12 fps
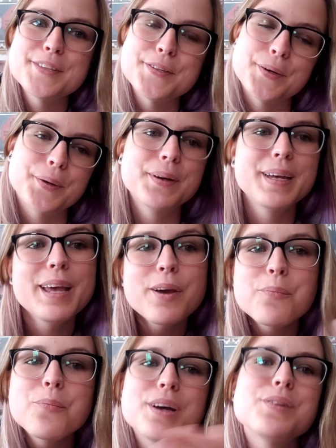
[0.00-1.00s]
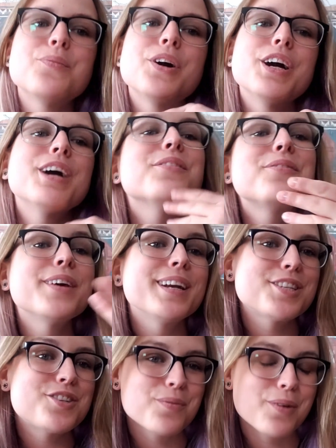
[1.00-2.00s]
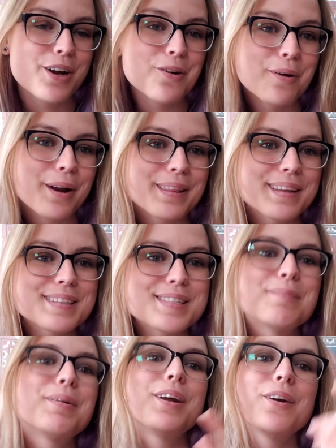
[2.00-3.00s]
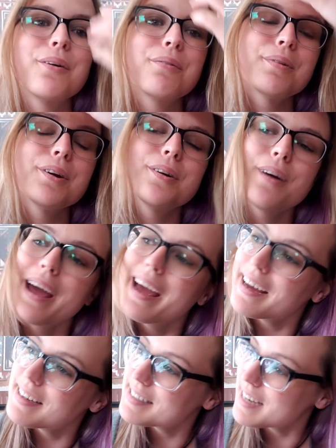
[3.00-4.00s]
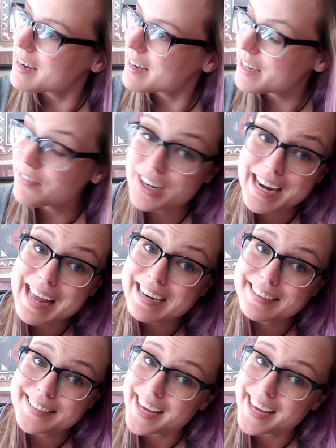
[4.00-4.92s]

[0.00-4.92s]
So when we're finished recording this, I'm gonna go through and give it an edit.